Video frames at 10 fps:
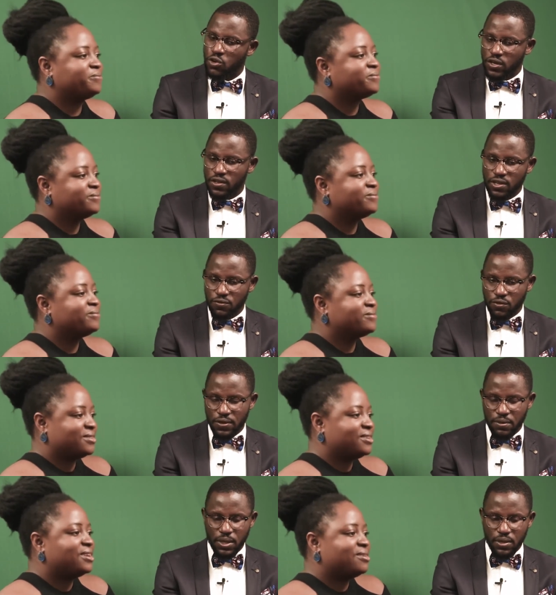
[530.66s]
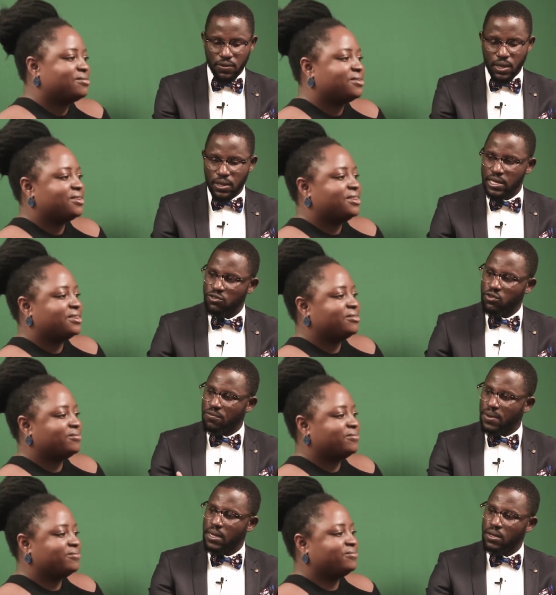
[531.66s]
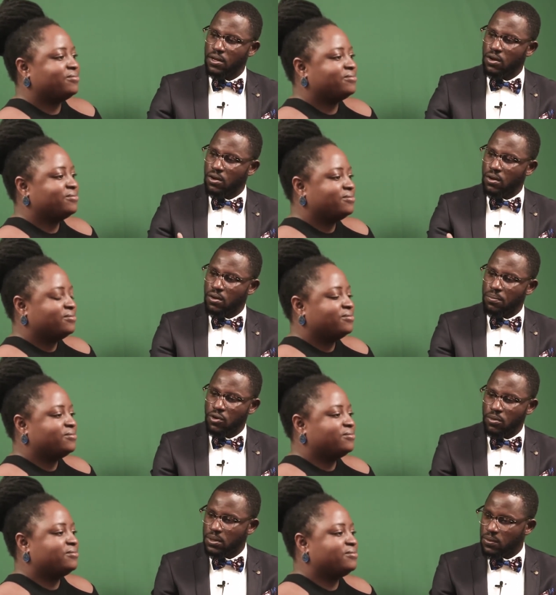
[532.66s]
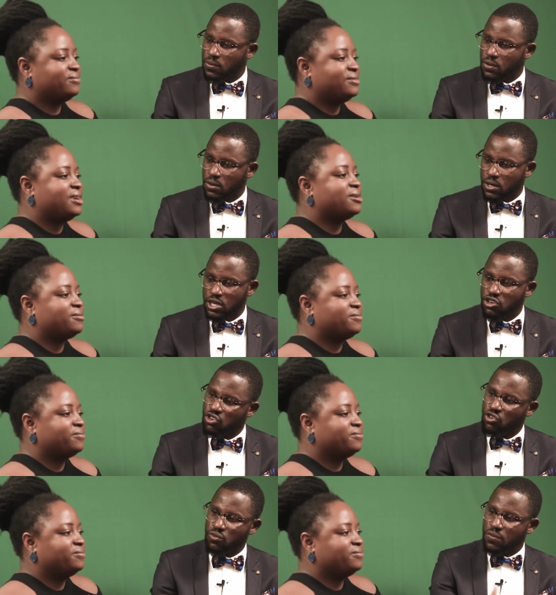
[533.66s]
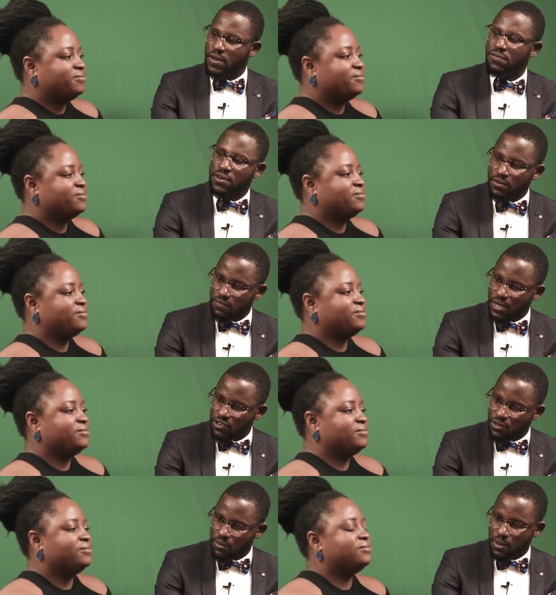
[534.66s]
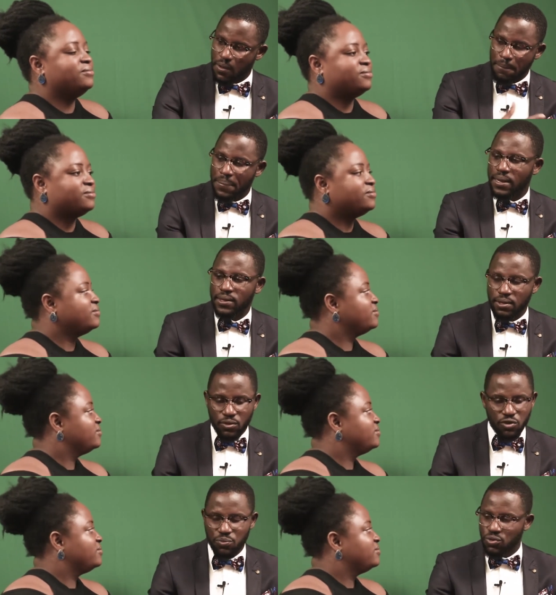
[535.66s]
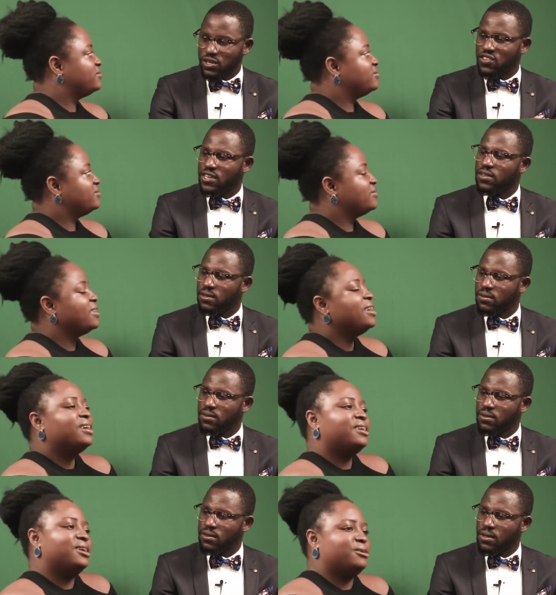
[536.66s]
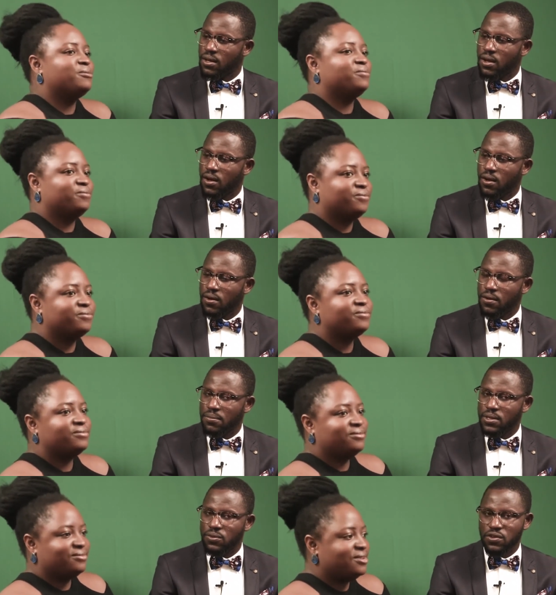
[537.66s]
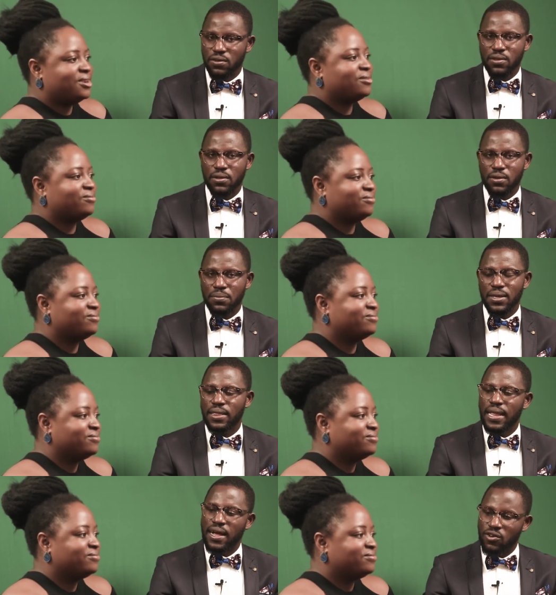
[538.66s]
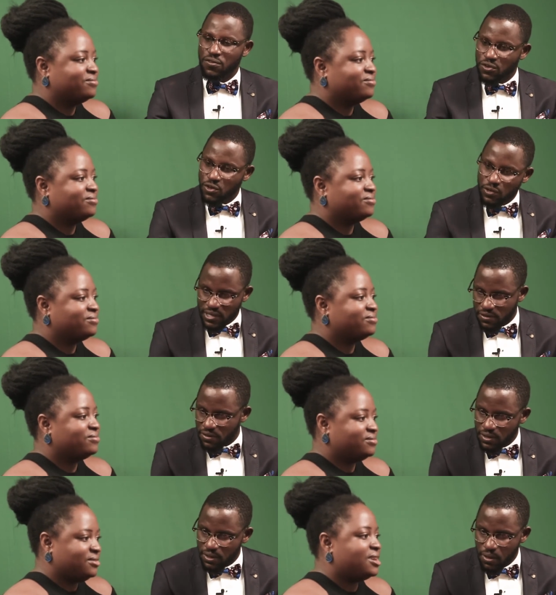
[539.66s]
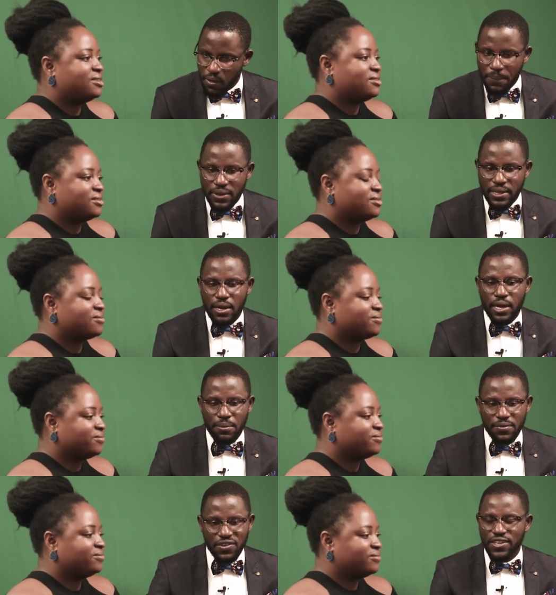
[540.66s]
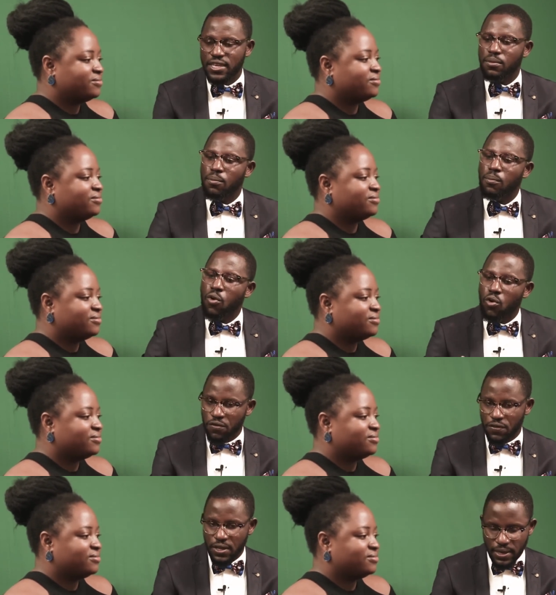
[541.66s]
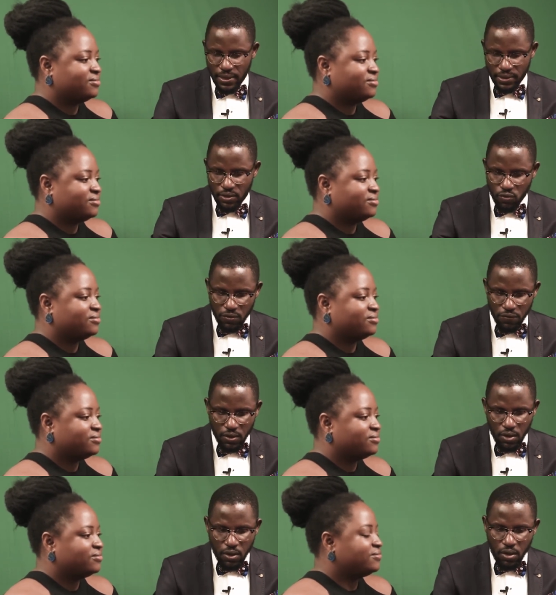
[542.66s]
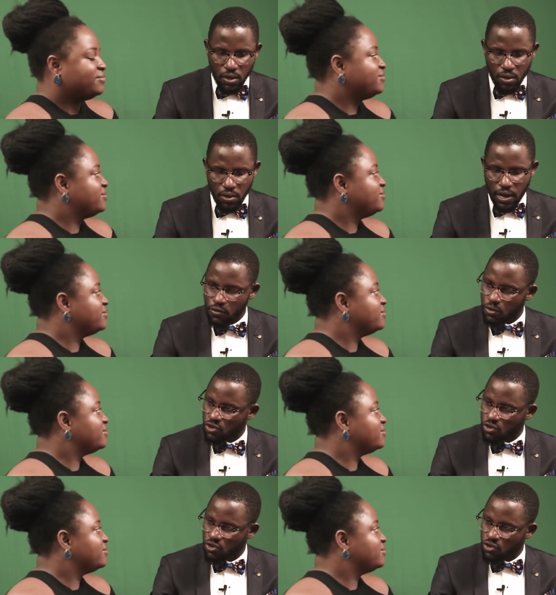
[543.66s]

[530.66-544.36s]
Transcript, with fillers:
Speaker 1: creative with it because Absolutely. that's one of my uh, uh, problems yeah. or issues with African fashion. Mm. Back then, it was pretty standard. Yeah. Um, there was a bit lack of creativity. Yes. But now I'm seeing more of it, and I think with uh, our